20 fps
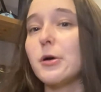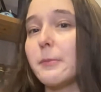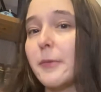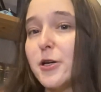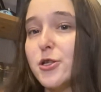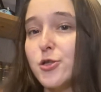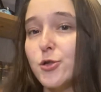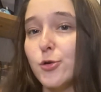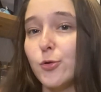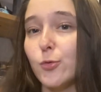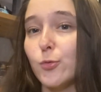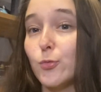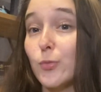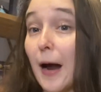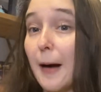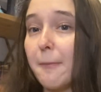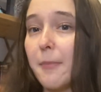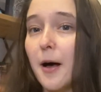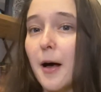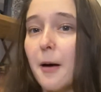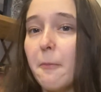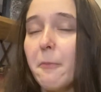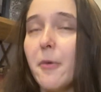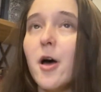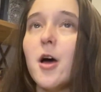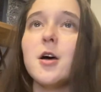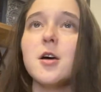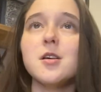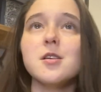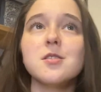my June wrap-up.
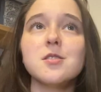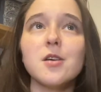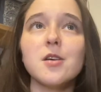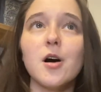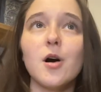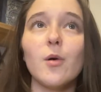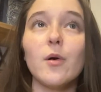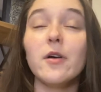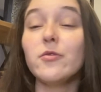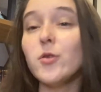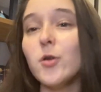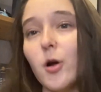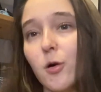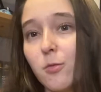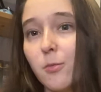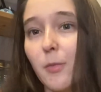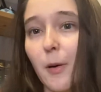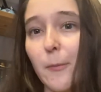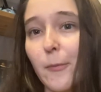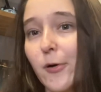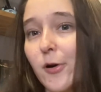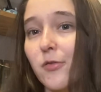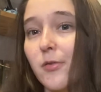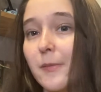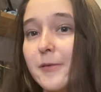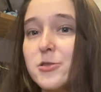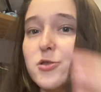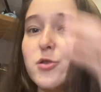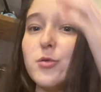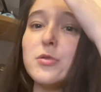So if you don't remember
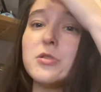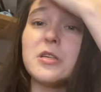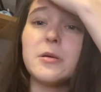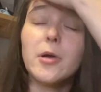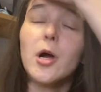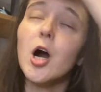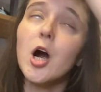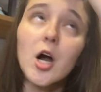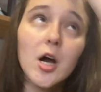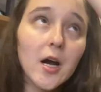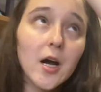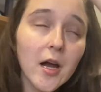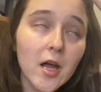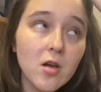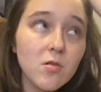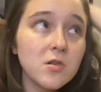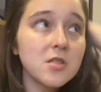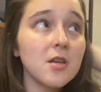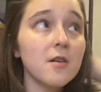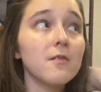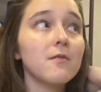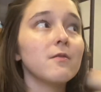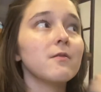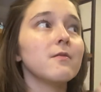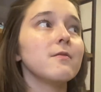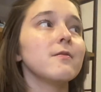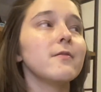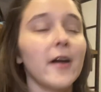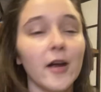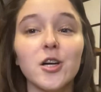from my June TBR, it was
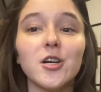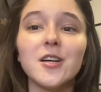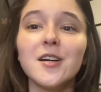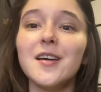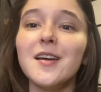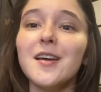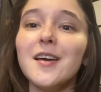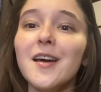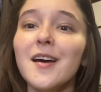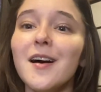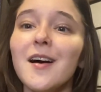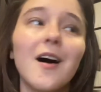very